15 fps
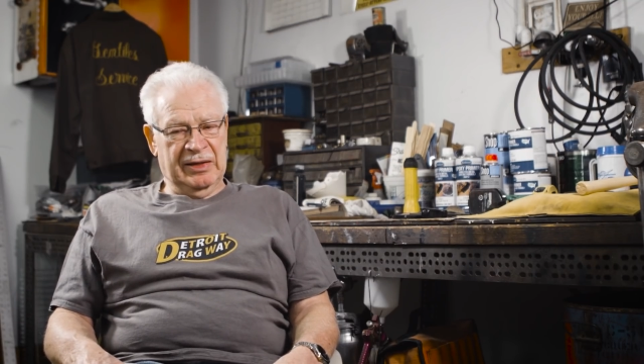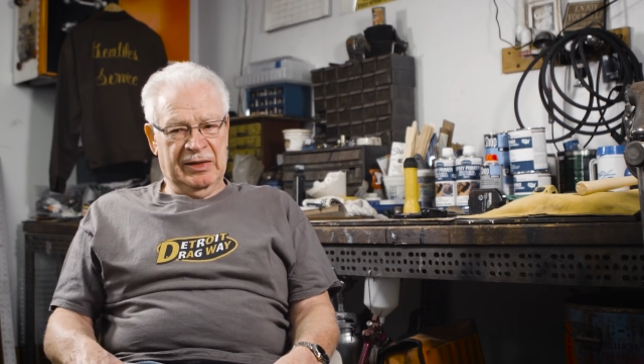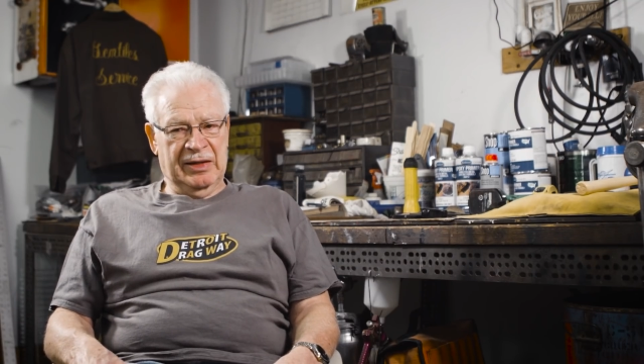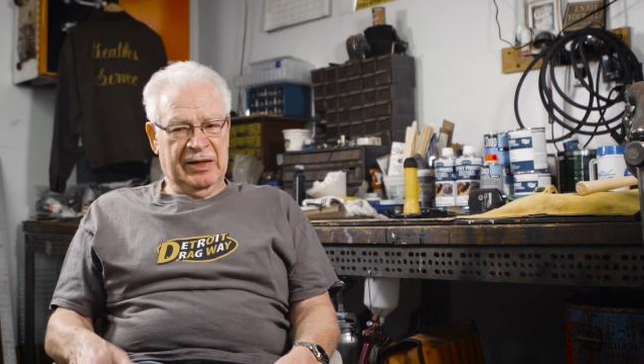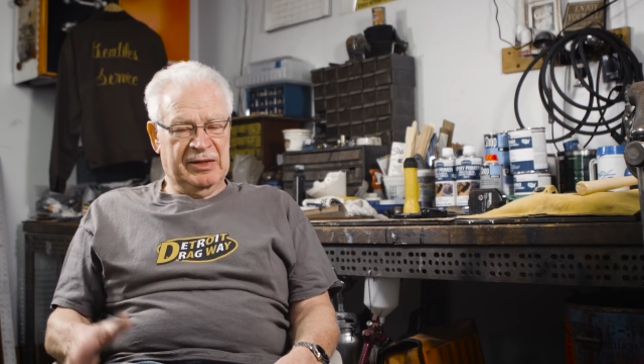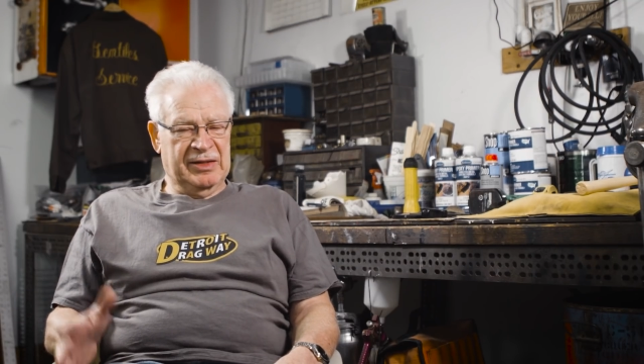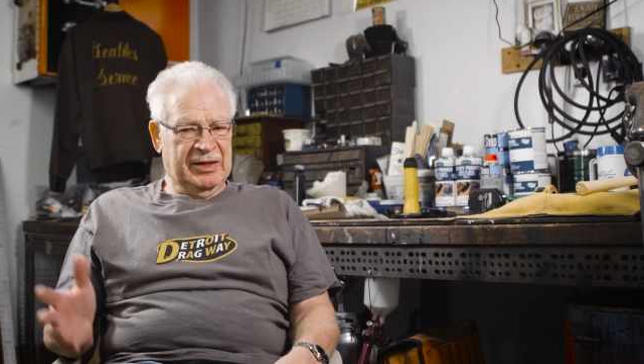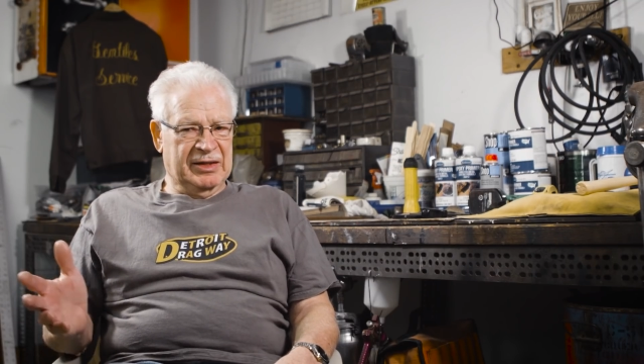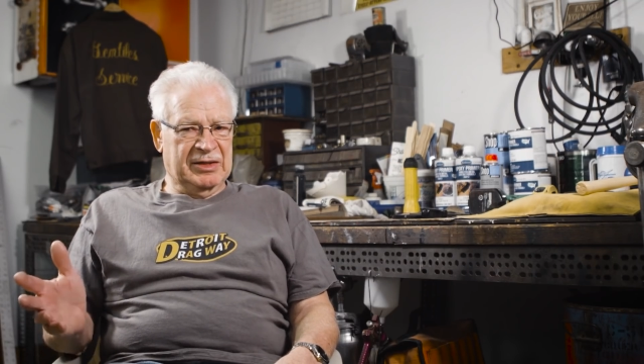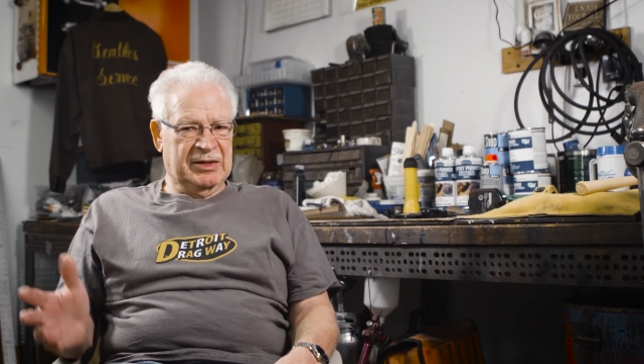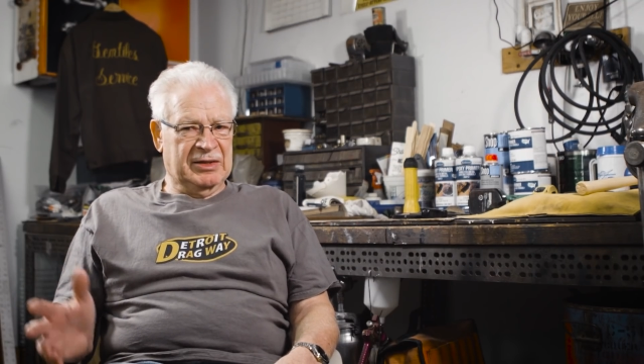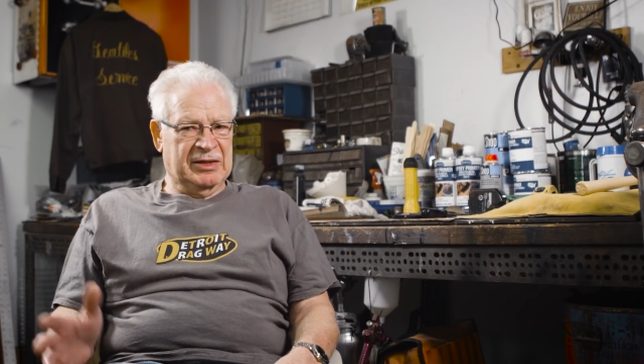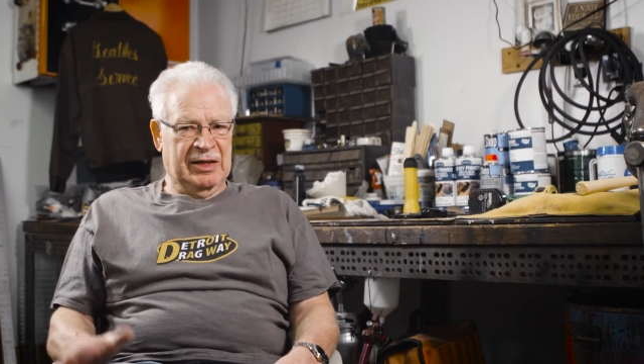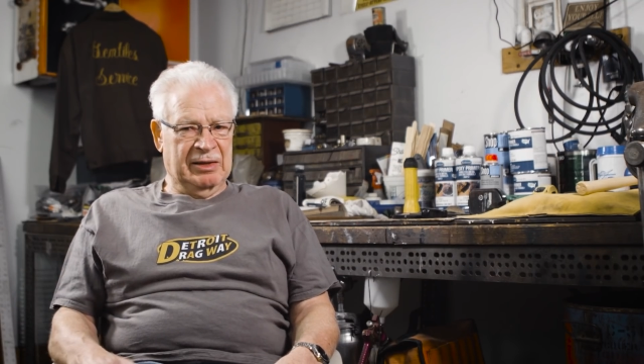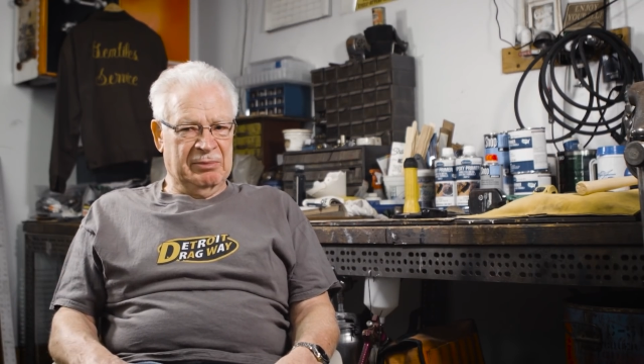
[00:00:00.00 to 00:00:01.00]
And I think at the
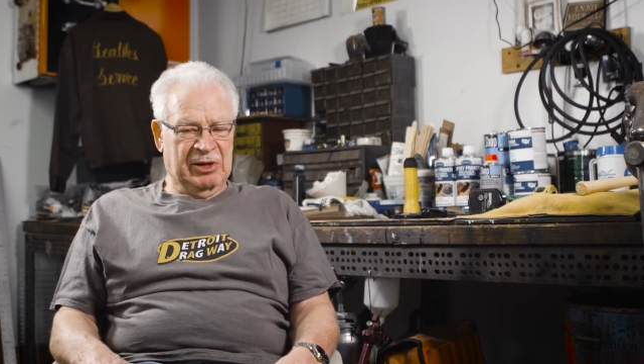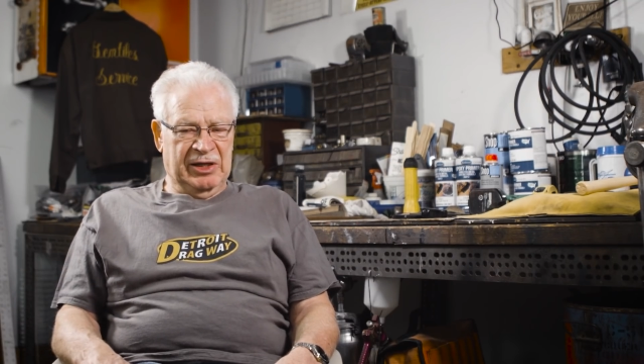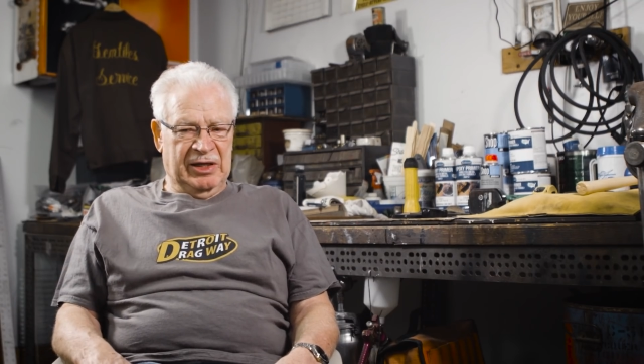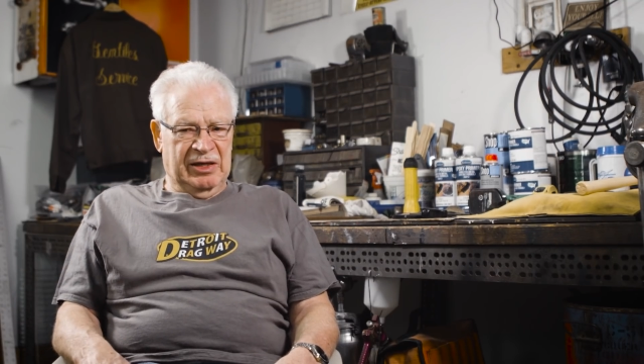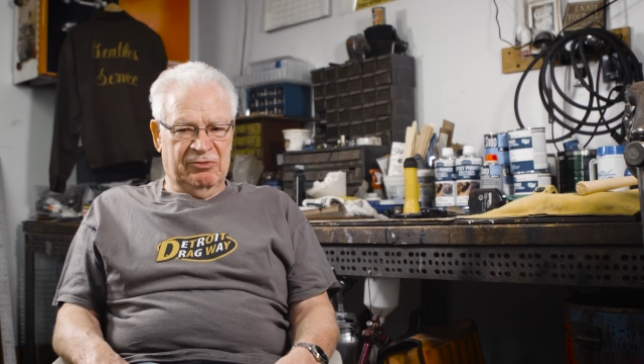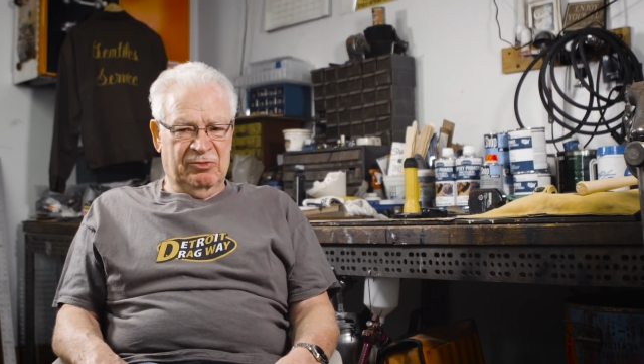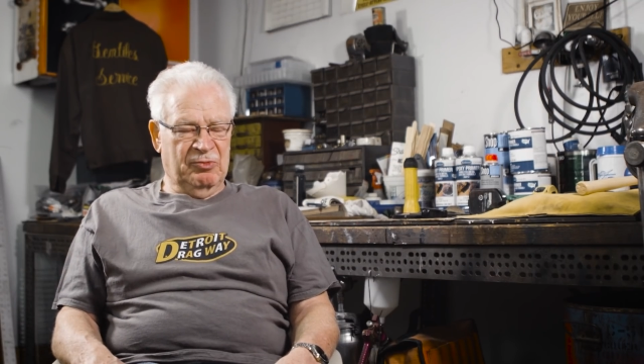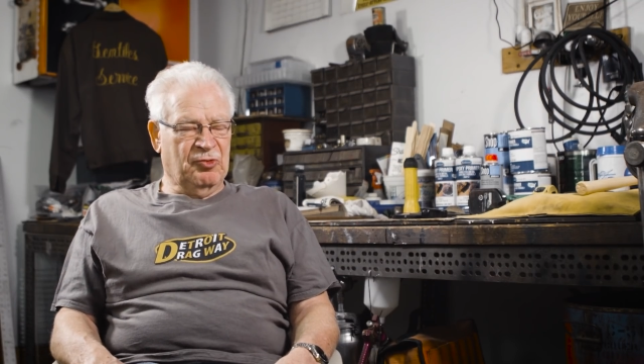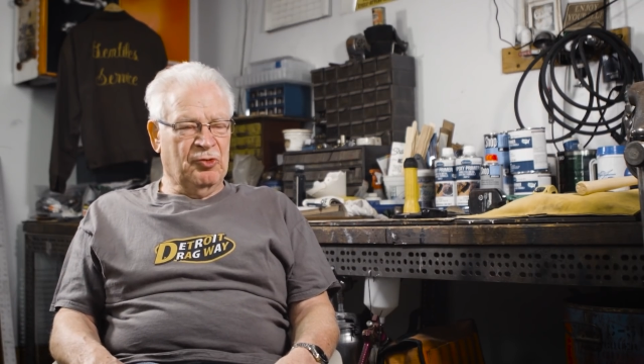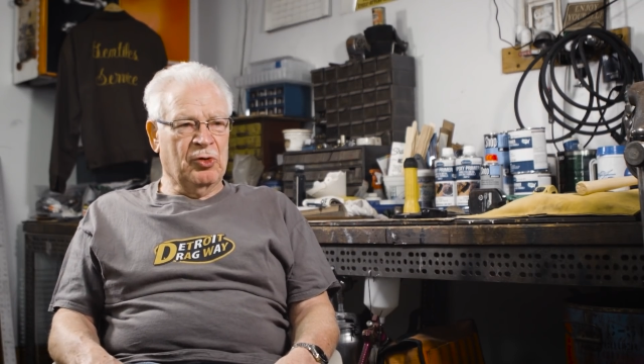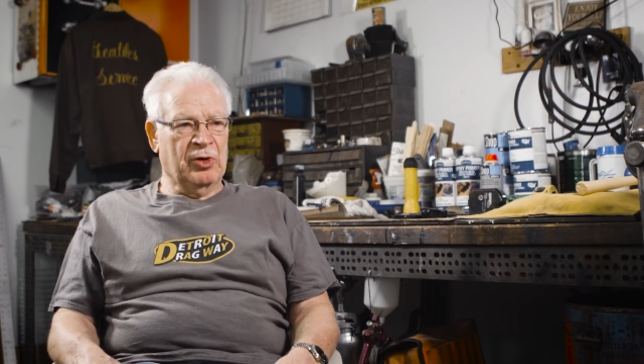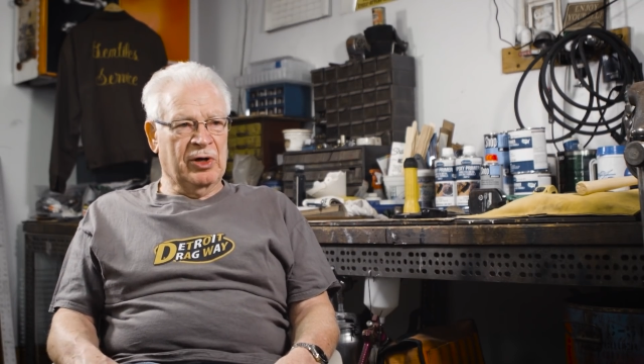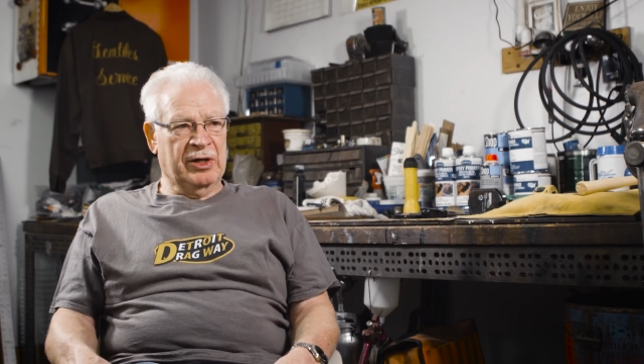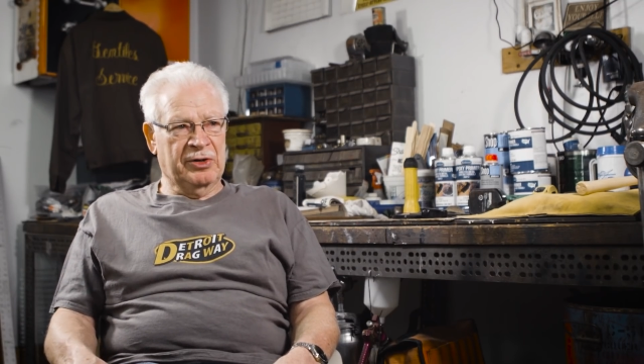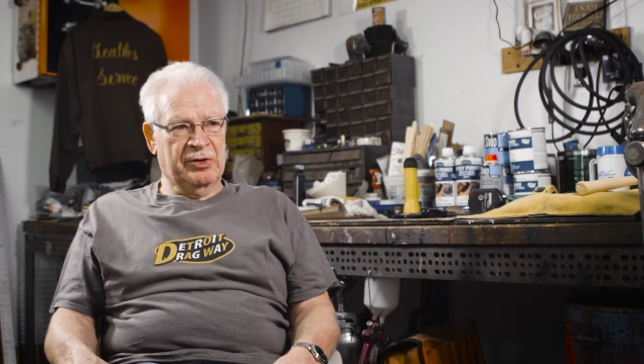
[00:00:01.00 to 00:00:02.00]
time I gave him
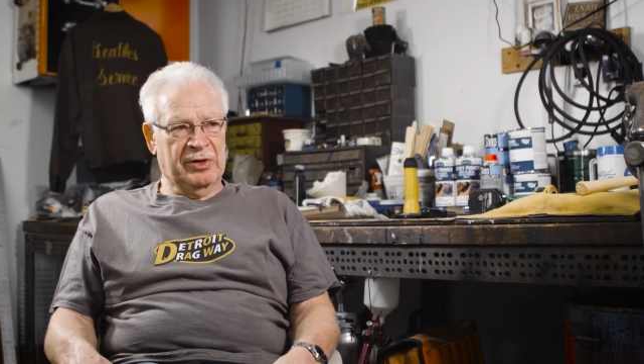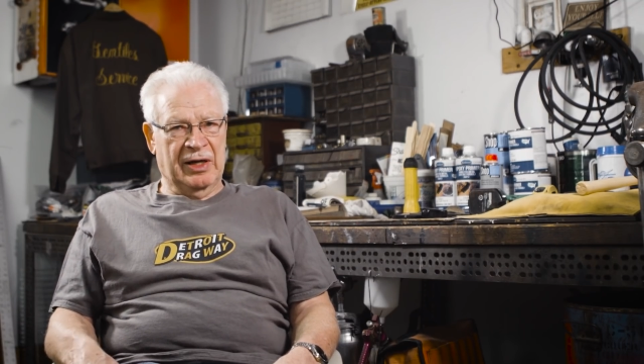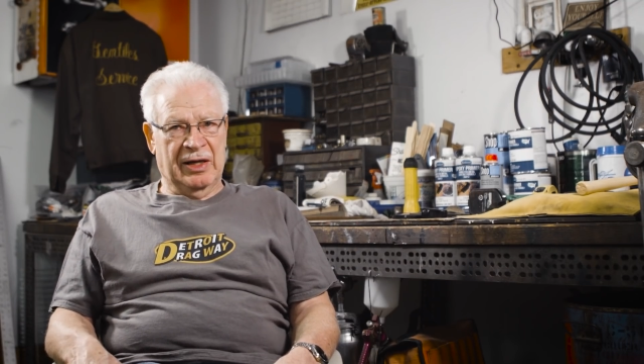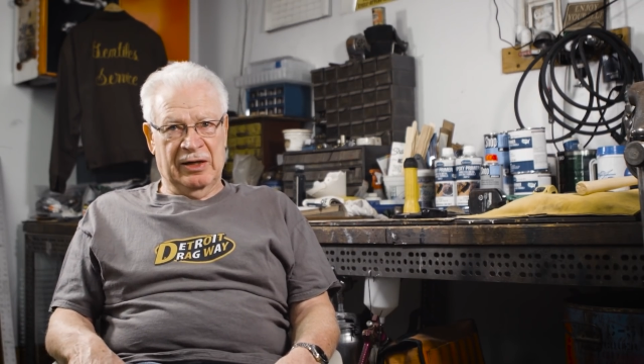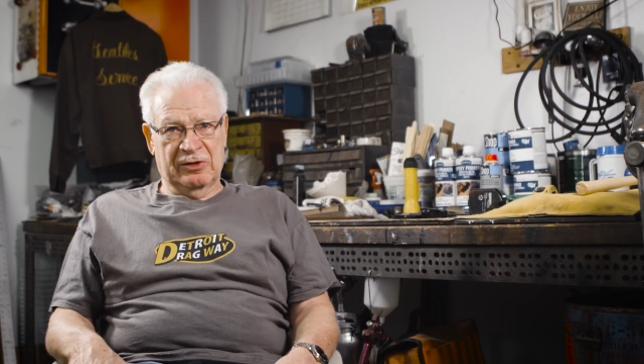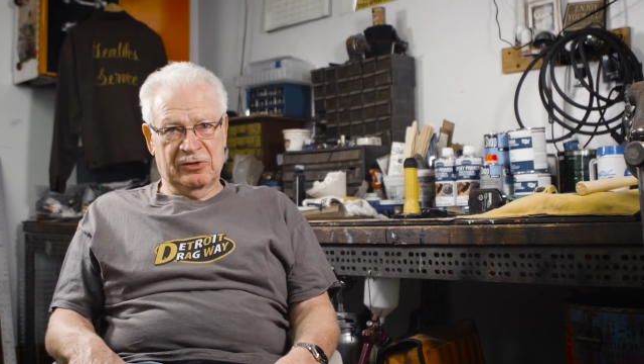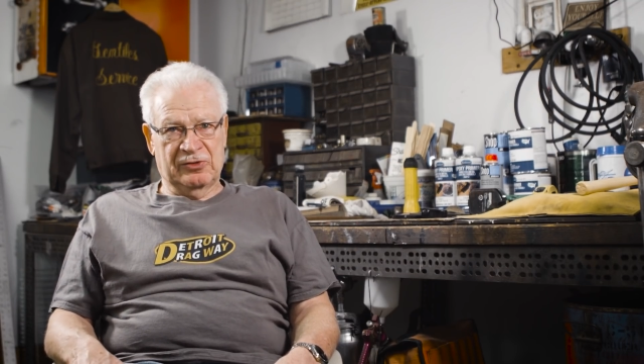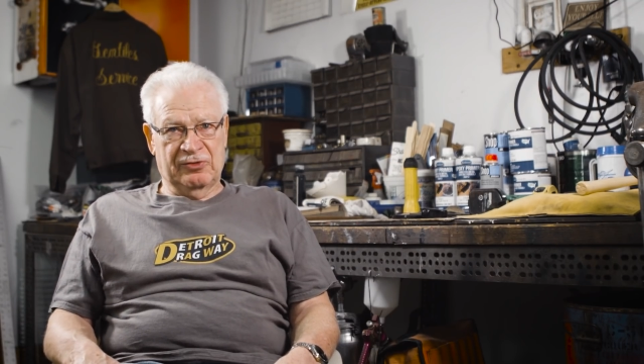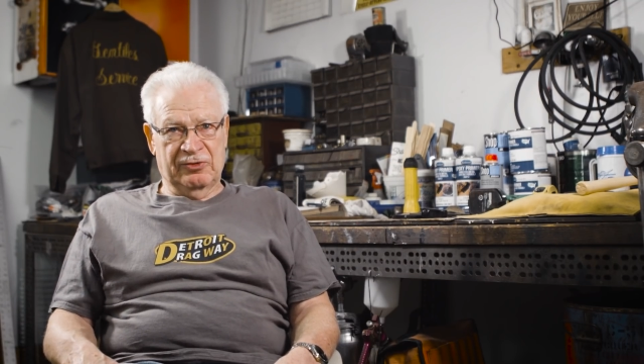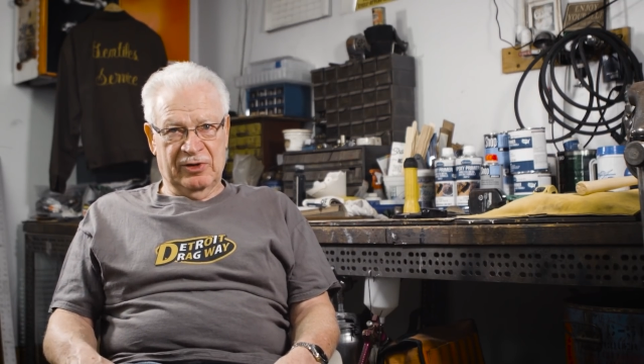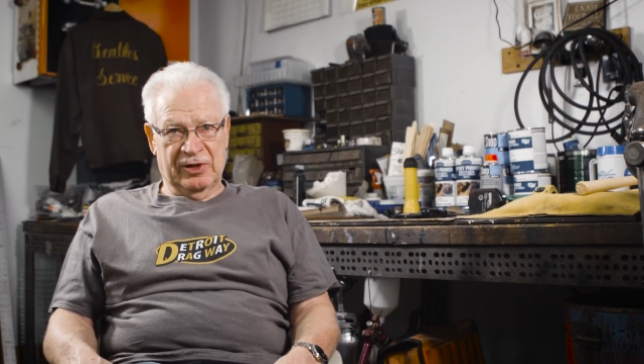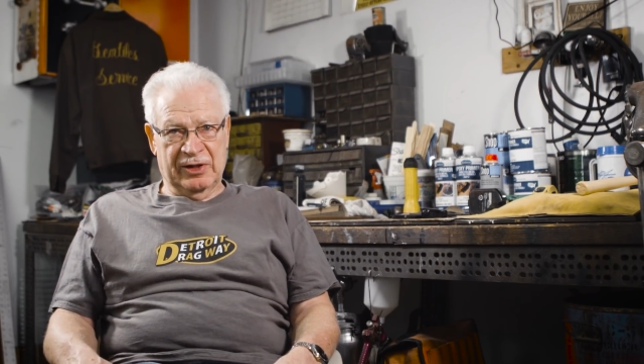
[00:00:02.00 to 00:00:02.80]
$400 for the